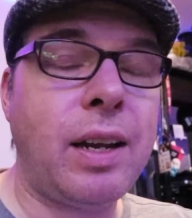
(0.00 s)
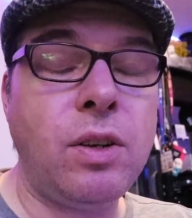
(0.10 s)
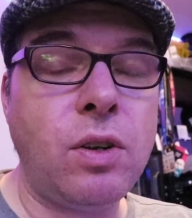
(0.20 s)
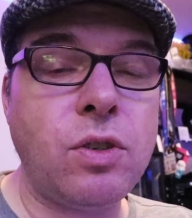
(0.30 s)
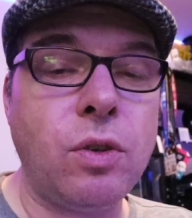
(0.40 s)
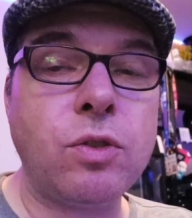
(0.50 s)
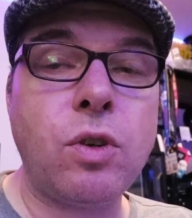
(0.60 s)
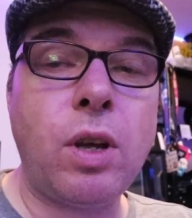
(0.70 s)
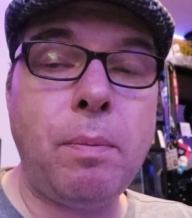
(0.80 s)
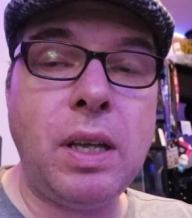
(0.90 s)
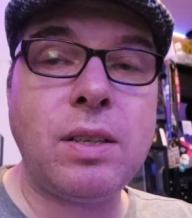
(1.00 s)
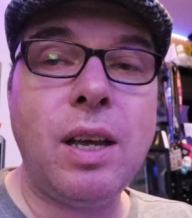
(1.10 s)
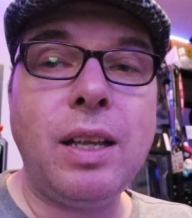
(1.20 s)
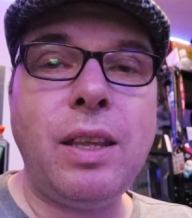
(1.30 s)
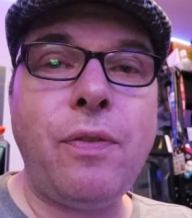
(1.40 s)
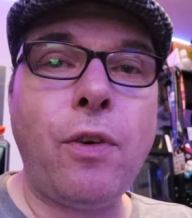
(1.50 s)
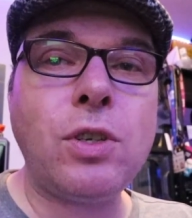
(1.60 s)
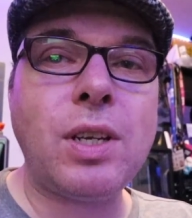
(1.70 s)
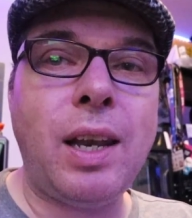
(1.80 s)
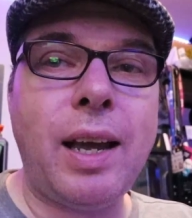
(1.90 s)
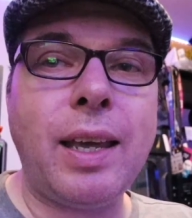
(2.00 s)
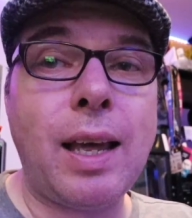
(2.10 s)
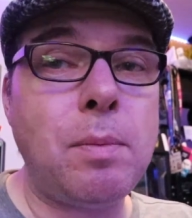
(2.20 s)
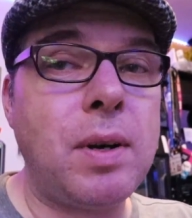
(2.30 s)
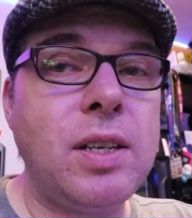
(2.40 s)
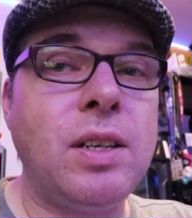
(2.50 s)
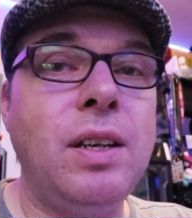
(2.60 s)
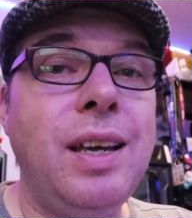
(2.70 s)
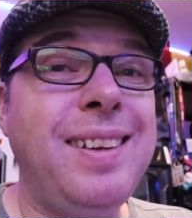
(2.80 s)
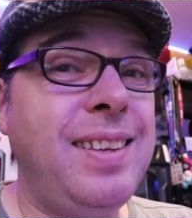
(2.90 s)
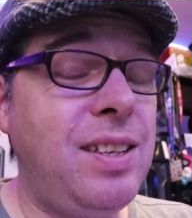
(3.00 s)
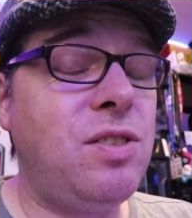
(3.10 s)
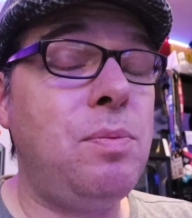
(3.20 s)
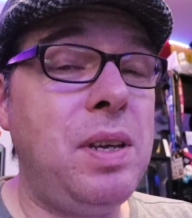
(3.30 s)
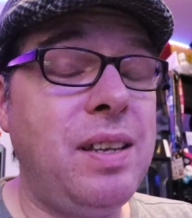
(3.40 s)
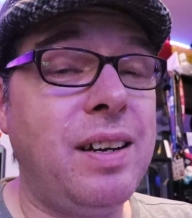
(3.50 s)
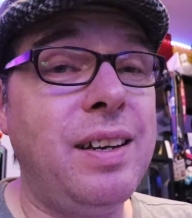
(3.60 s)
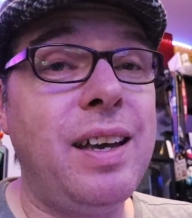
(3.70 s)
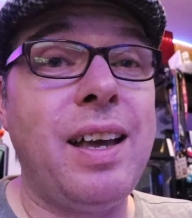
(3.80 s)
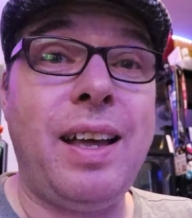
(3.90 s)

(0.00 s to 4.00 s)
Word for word: and the nozzle, so that means the first line calibration needs to be done